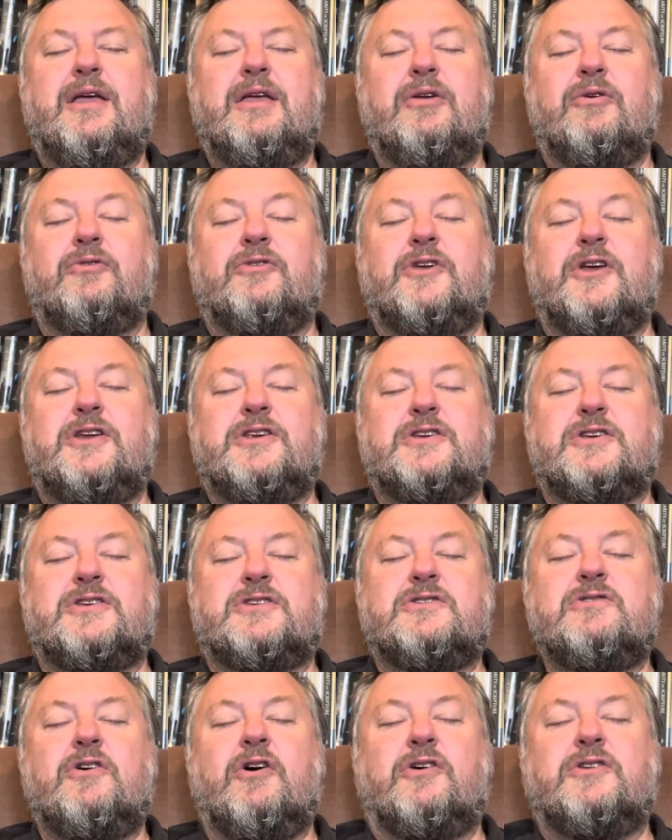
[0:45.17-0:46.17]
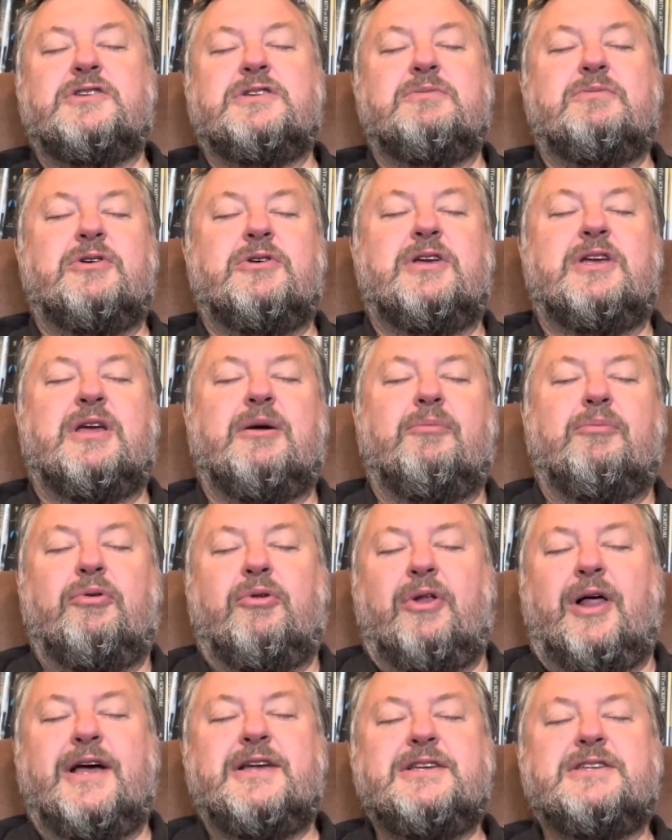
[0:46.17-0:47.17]
you'll teach us not to be
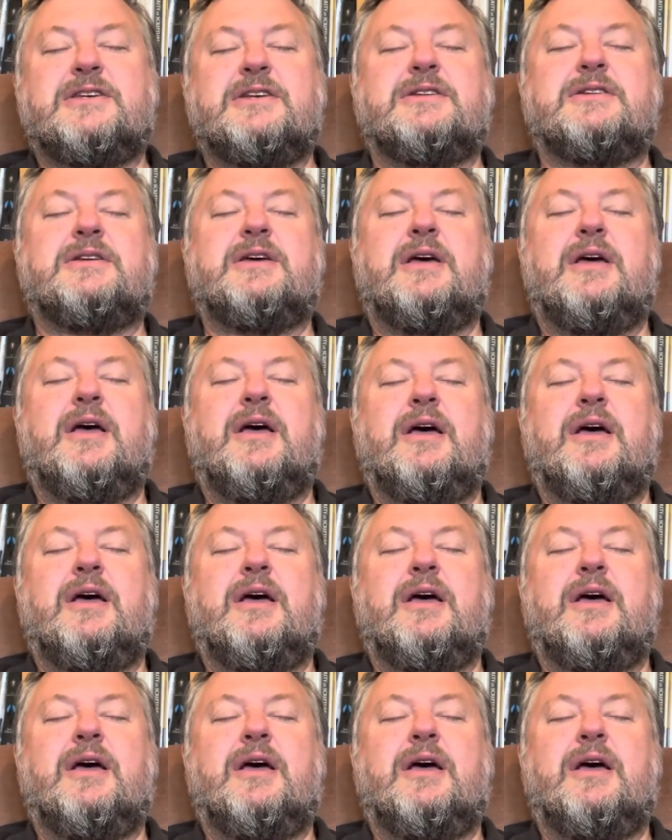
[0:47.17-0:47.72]
complacent